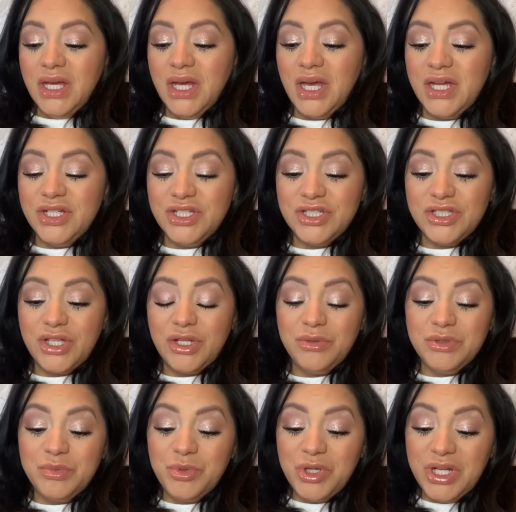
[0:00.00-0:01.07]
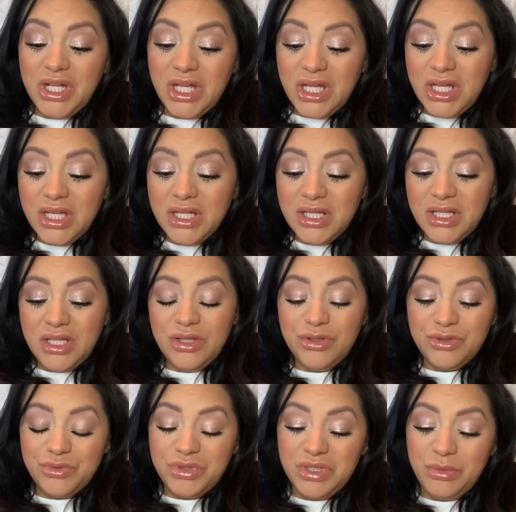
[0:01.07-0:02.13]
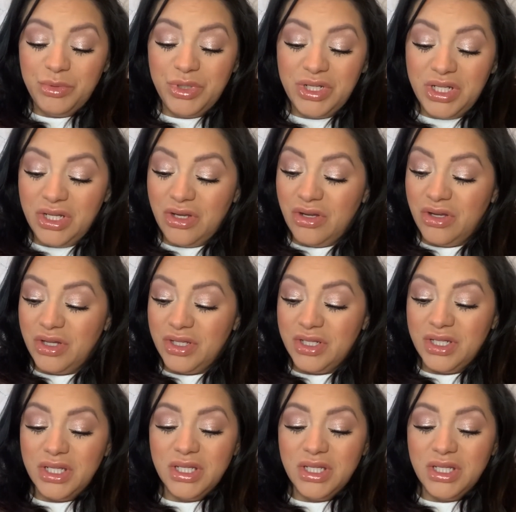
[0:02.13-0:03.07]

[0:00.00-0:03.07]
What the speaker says: I just thought it was pretty. It looked really pretty on